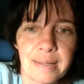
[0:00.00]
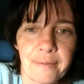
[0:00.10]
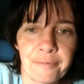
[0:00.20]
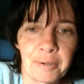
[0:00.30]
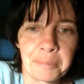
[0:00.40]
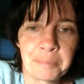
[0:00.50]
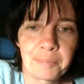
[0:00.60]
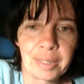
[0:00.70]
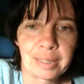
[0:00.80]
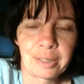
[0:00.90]

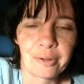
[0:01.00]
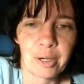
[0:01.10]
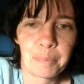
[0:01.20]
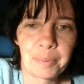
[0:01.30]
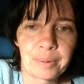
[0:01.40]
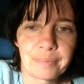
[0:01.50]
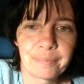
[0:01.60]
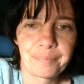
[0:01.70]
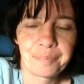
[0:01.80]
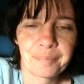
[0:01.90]
from like Europe and
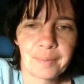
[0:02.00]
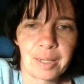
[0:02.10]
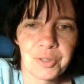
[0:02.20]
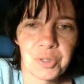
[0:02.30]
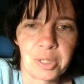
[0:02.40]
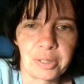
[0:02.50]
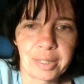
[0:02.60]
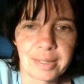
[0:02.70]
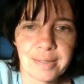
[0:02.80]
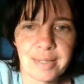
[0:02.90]

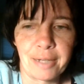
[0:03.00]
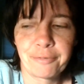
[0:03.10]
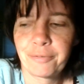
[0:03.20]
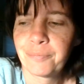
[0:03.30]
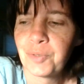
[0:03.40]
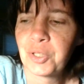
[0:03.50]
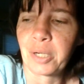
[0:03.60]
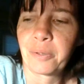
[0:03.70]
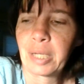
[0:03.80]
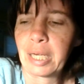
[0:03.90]
Australia and stuff.
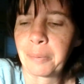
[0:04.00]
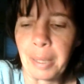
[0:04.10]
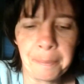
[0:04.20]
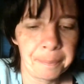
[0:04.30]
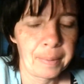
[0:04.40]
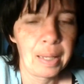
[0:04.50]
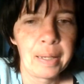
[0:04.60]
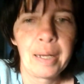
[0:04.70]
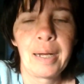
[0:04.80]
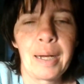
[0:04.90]
So anyway,
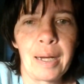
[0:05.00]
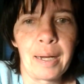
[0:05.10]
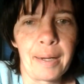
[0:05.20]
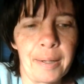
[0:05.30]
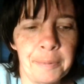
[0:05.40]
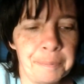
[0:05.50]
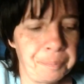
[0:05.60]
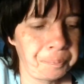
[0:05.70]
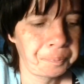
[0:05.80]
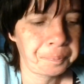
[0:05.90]

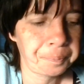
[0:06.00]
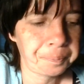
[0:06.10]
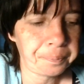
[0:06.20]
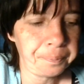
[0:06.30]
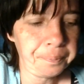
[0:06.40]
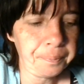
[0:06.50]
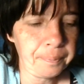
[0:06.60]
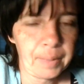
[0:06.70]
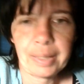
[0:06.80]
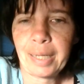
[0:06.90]

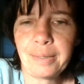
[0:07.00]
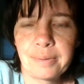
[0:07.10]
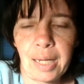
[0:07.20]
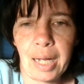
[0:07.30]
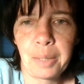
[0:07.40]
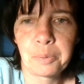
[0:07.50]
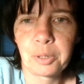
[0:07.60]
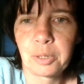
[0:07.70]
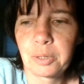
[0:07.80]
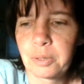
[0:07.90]
yeah, I
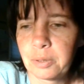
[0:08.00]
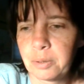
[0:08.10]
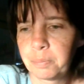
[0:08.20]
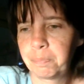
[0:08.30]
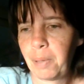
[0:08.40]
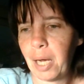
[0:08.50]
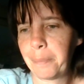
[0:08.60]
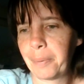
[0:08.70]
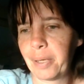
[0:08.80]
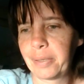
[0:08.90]
will
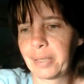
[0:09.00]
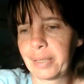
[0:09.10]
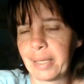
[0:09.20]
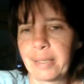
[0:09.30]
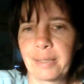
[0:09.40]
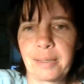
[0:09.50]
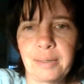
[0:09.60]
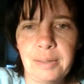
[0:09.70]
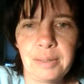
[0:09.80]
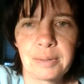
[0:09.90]
pop on
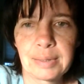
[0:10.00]
again